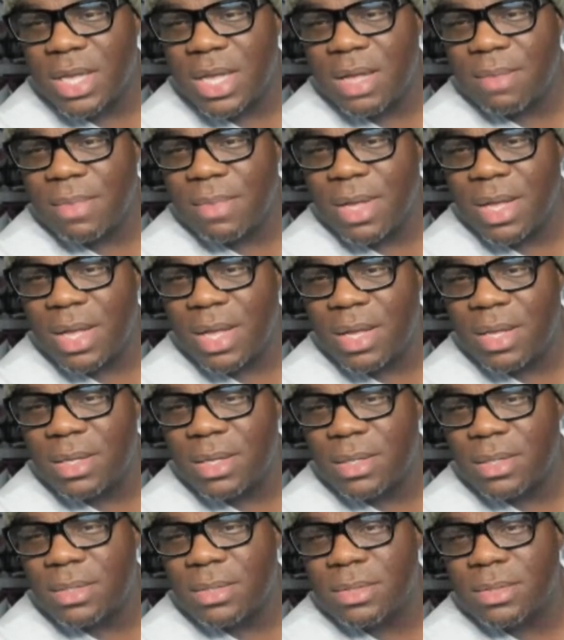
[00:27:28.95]
I'm uh,
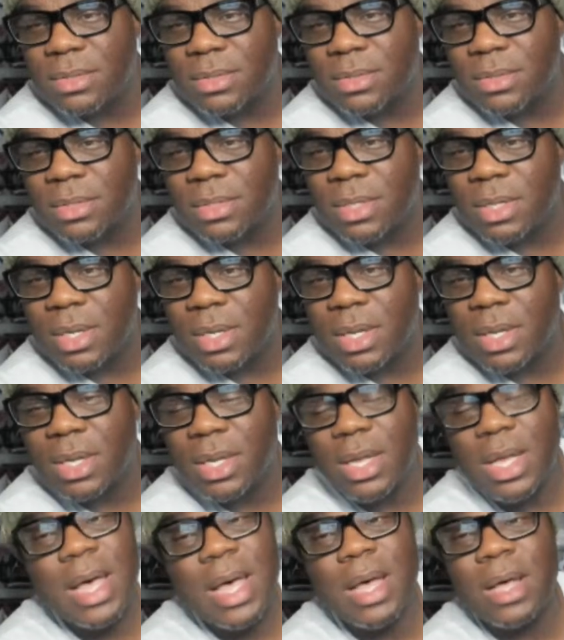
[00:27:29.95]

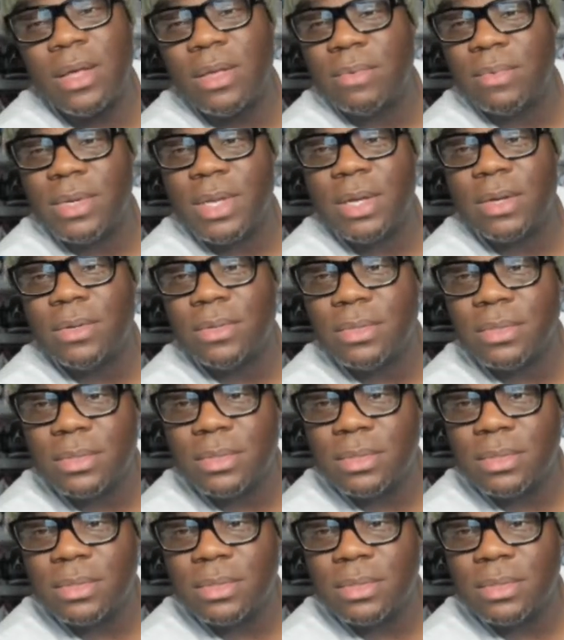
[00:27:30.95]
uh I don't even know.